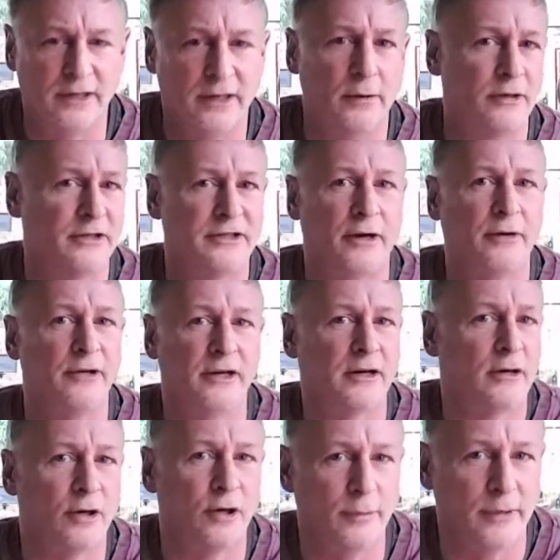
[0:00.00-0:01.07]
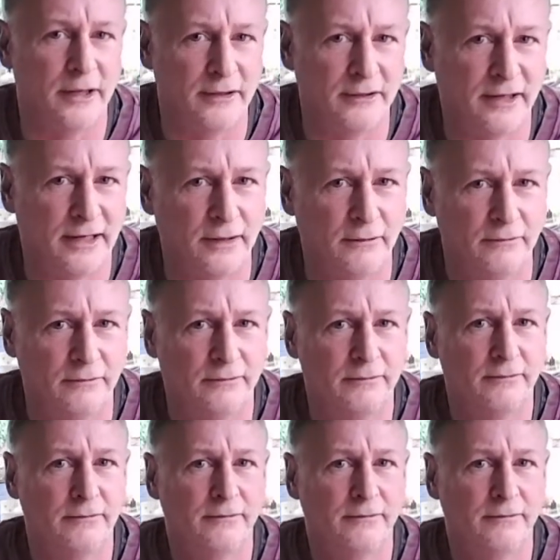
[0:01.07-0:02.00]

It's only a kilometre down